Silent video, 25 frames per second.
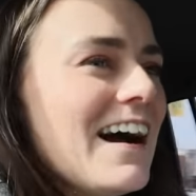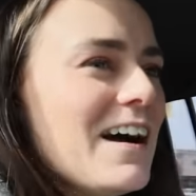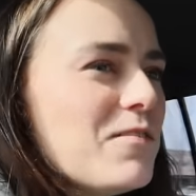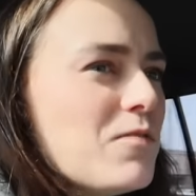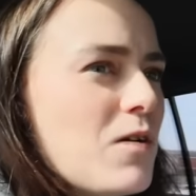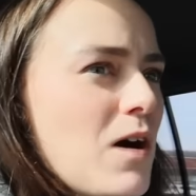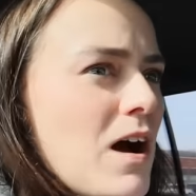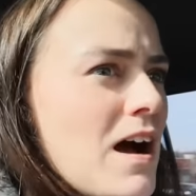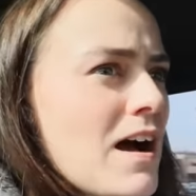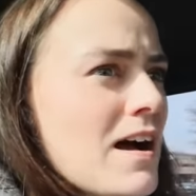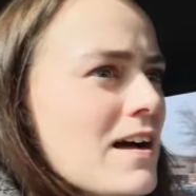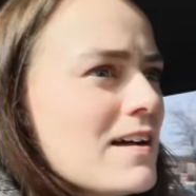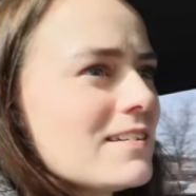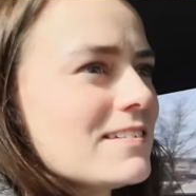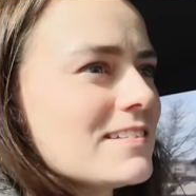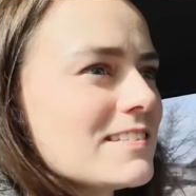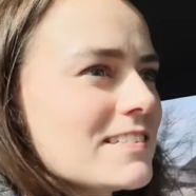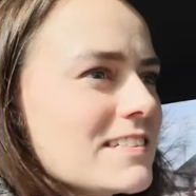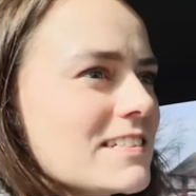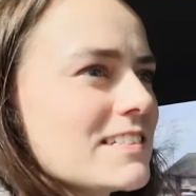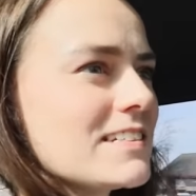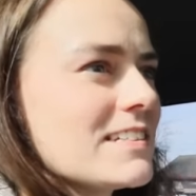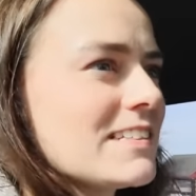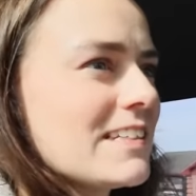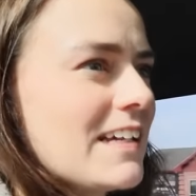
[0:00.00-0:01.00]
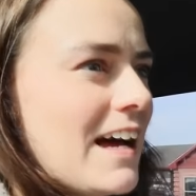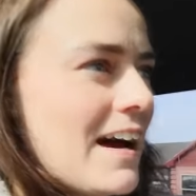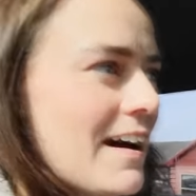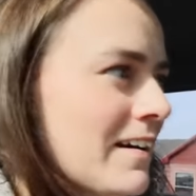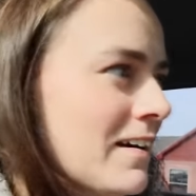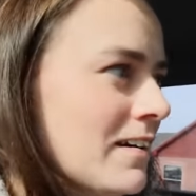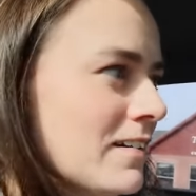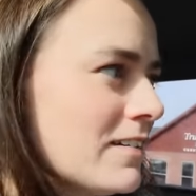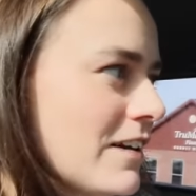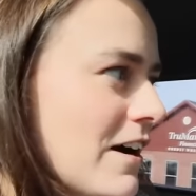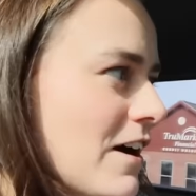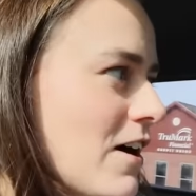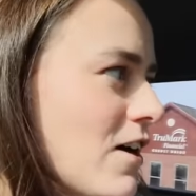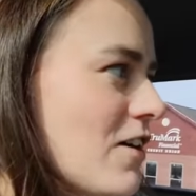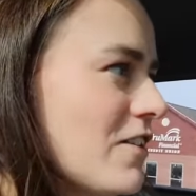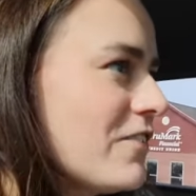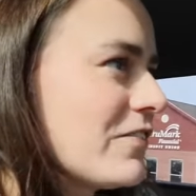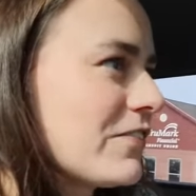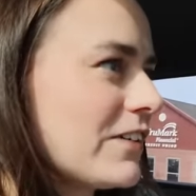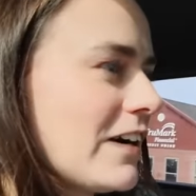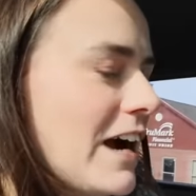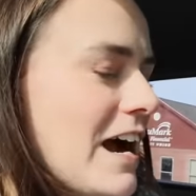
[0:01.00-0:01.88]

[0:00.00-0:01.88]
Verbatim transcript: I was, because I don't know if